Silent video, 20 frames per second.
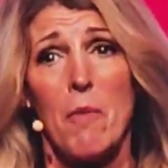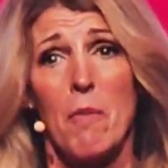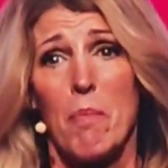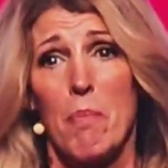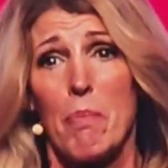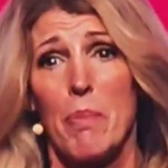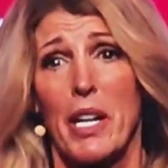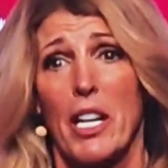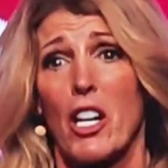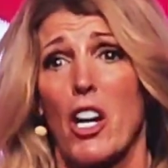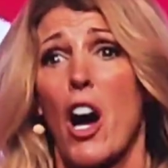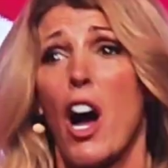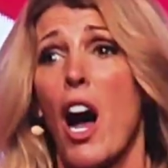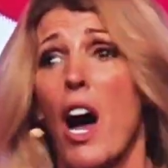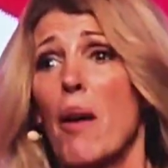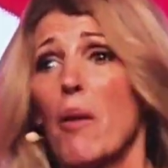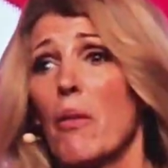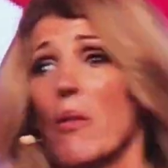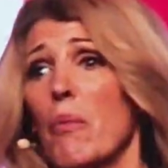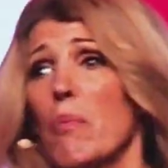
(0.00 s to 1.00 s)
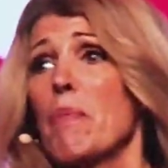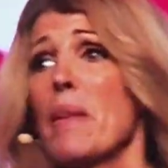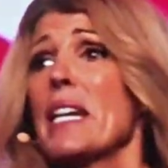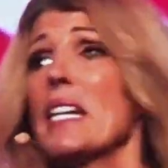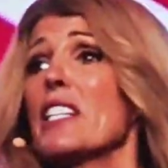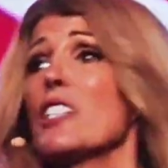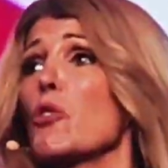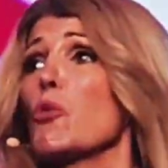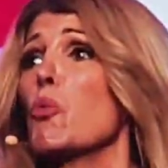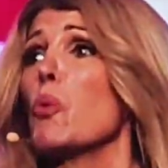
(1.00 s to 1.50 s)
But it
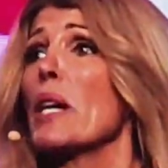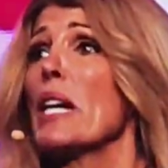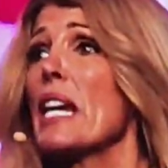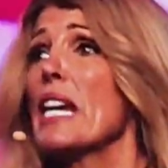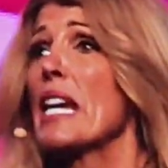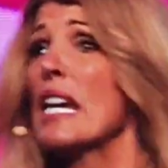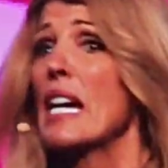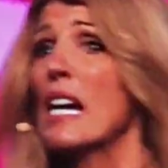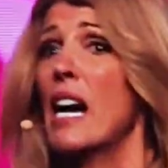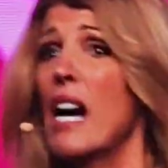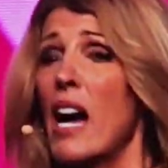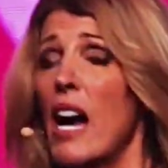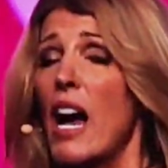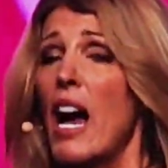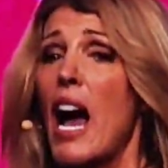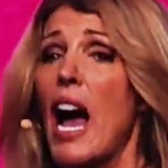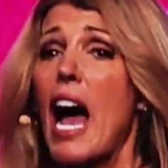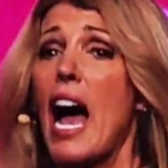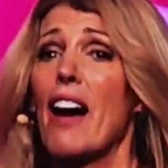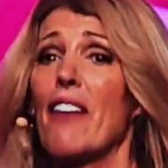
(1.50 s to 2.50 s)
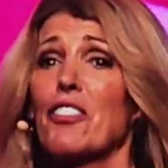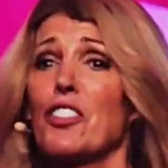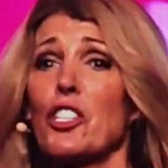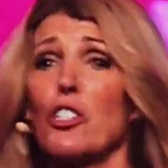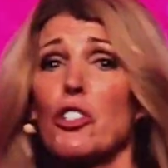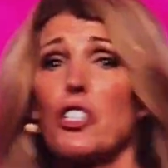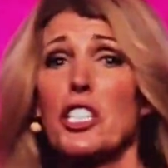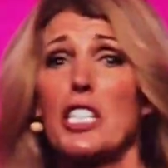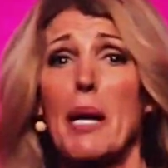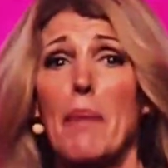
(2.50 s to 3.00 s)
means we have to
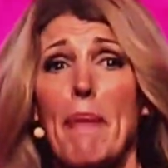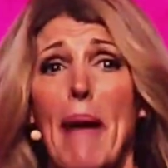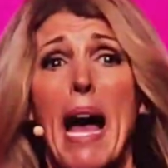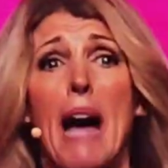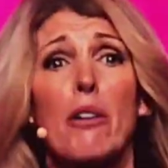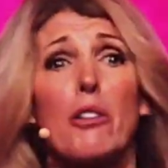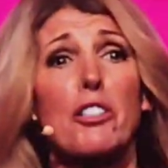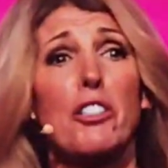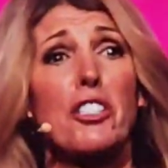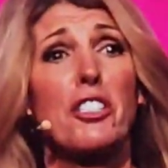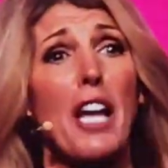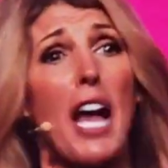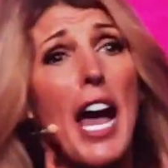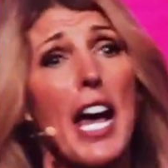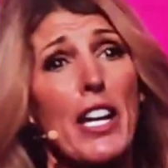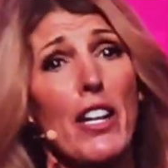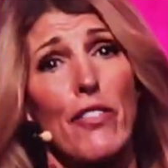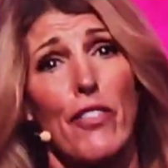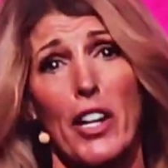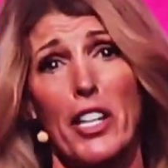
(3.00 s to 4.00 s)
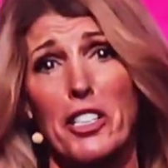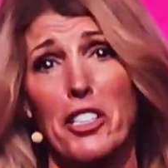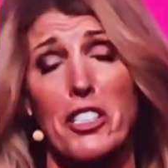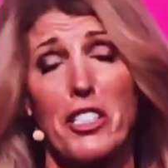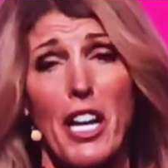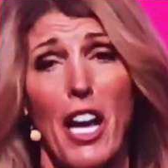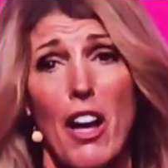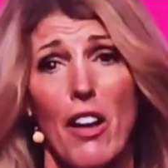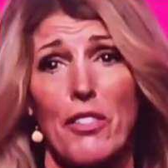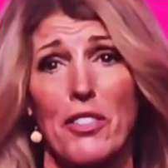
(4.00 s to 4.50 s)
step outside of
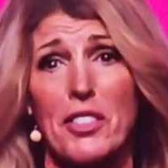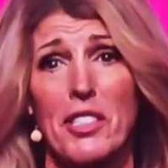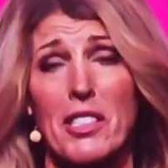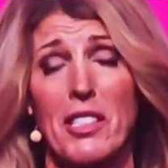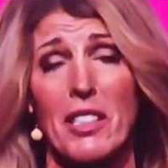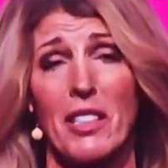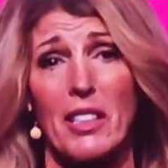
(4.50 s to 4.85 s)
ourselves.